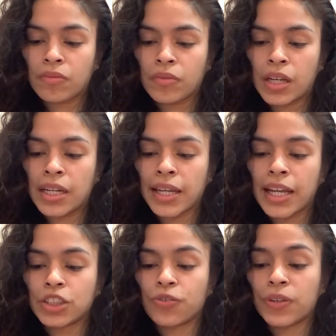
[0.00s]

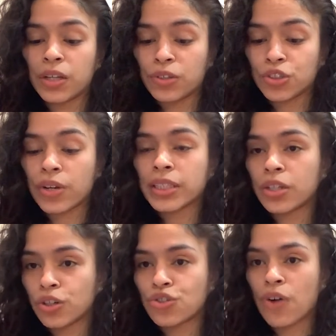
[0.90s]
Indicates you're feeling restricted
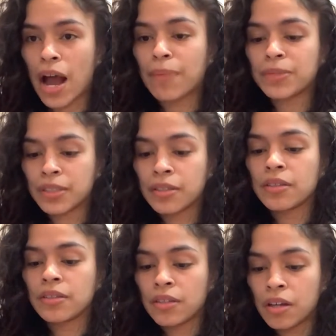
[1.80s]
or trapped.
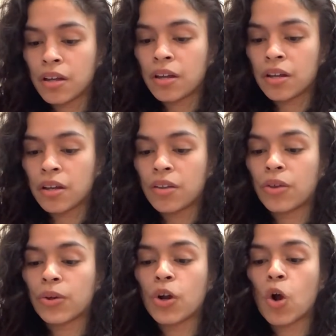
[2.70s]

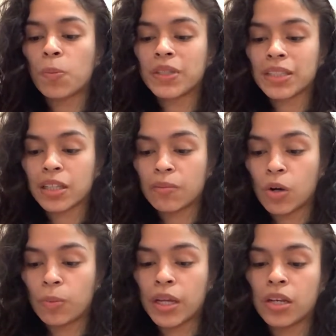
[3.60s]
Though you're hopeless at the
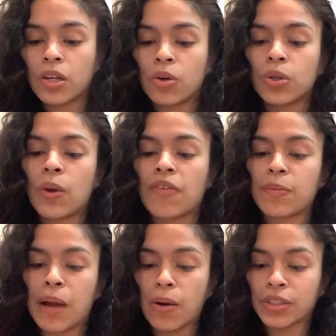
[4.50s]
moment, know you have the
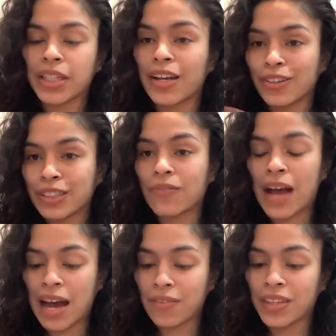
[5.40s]
power to get yourself
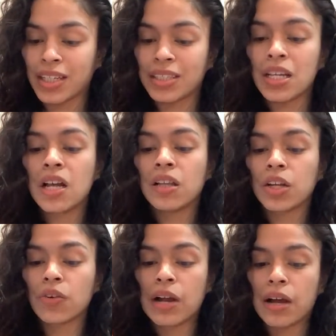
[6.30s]
out of this. Look
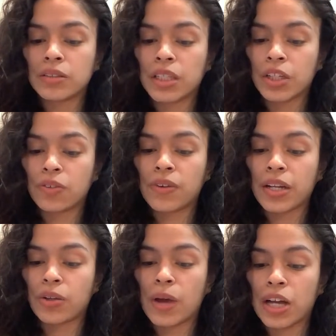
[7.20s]
around and you'll find
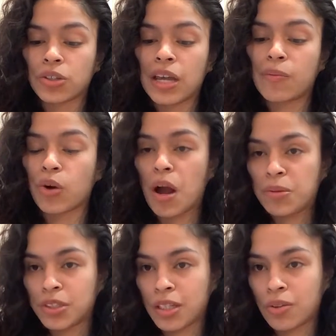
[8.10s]
you actually have more
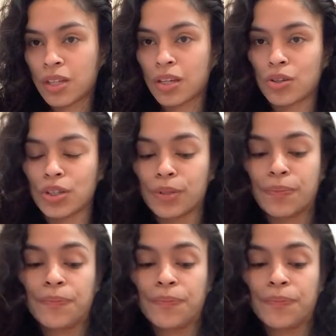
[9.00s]
options than you think you do.